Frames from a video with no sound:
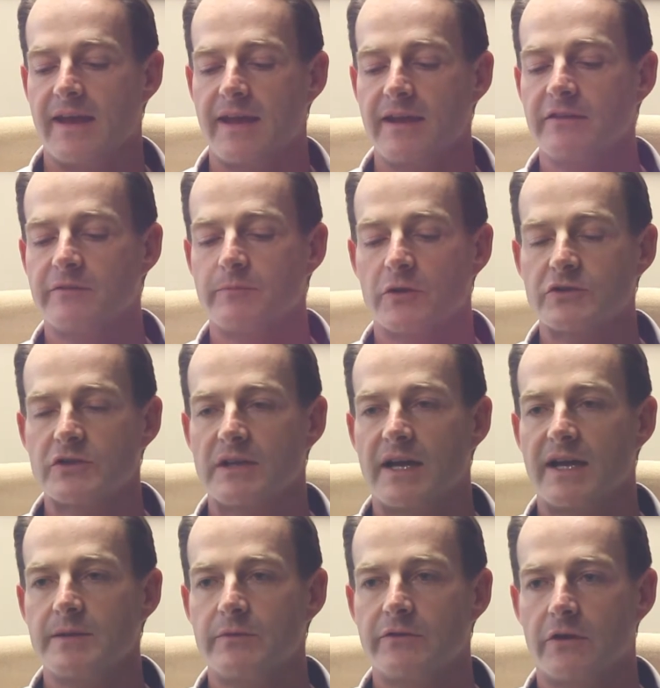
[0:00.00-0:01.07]
Hence,
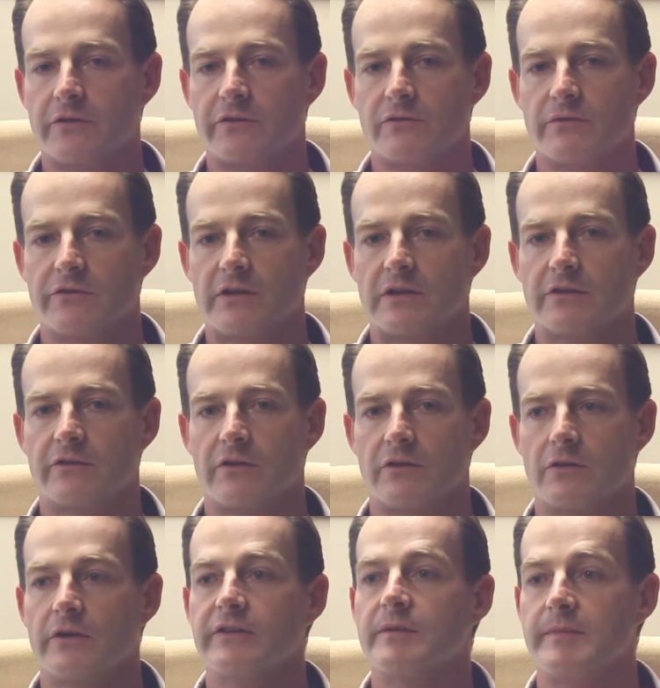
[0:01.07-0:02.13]
botulinum toxin results are
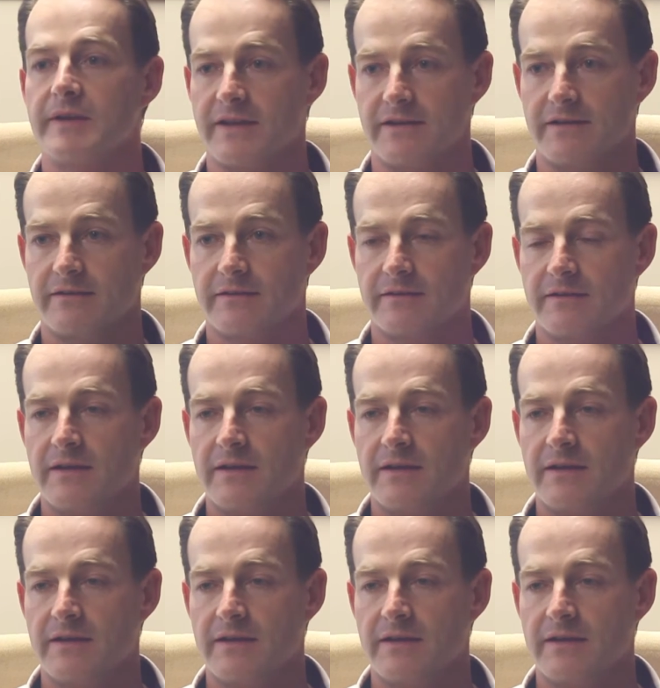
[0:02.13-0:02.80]
not immediate.